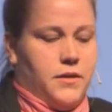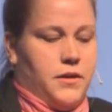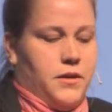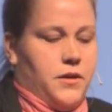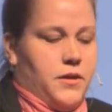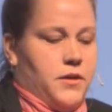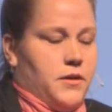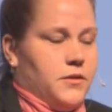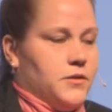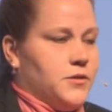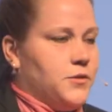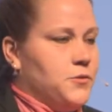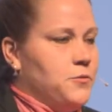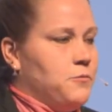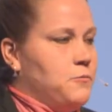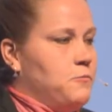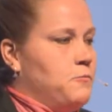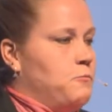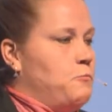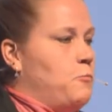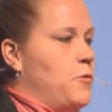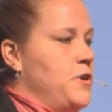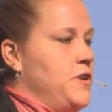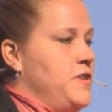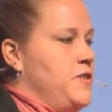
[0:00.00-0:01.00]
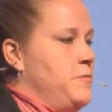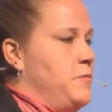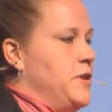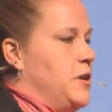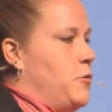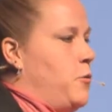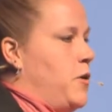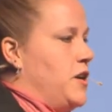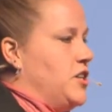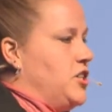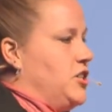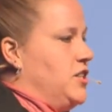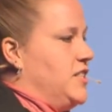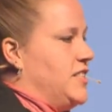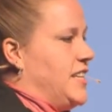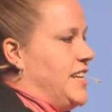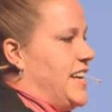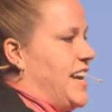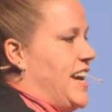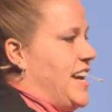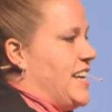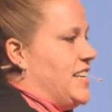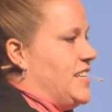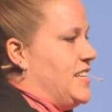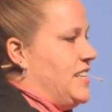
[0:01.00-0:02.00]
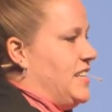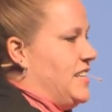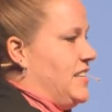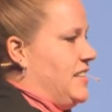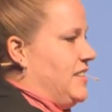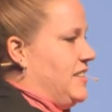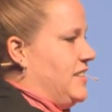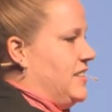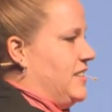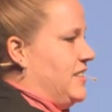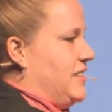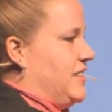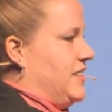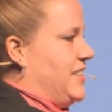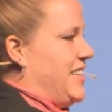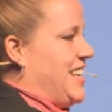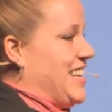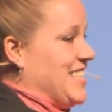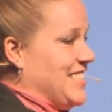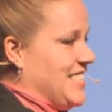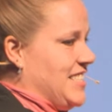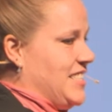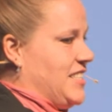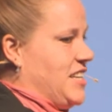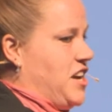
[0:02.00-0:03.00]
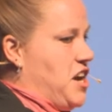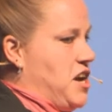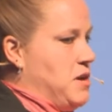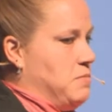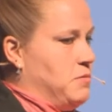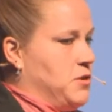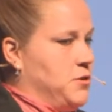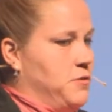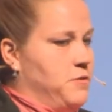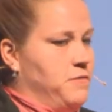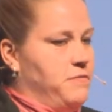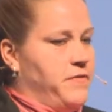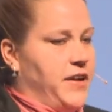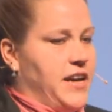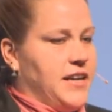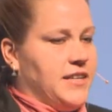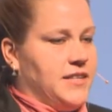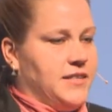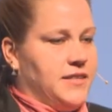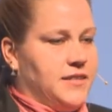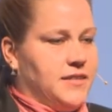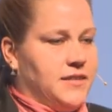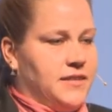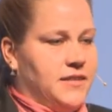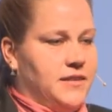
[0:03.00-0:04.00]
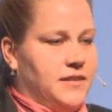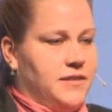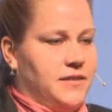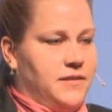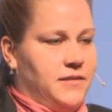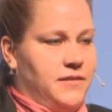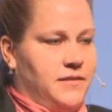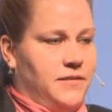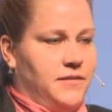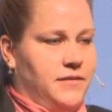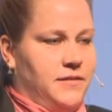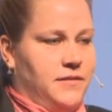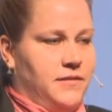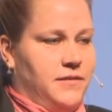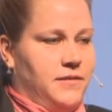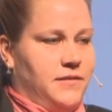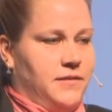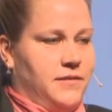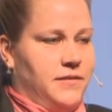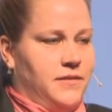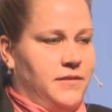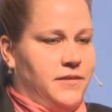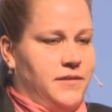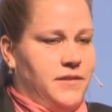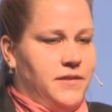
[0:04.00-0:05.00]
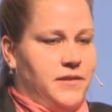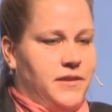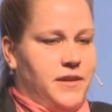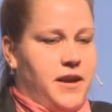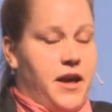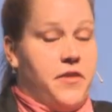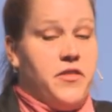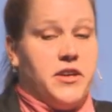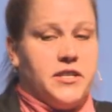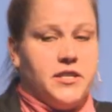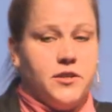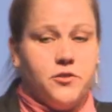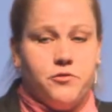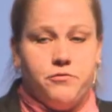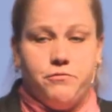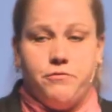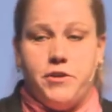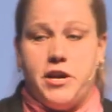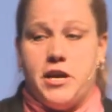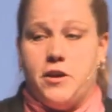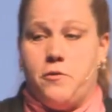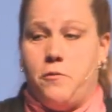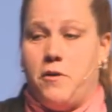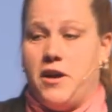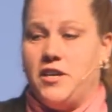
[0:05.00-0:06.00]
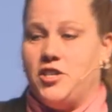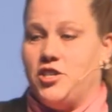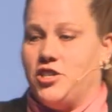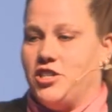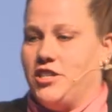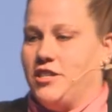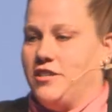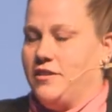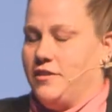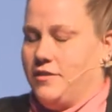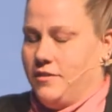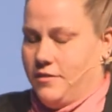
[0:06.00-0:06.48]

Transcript: So one of the big questions I get, is it time to invest? And that's a great question.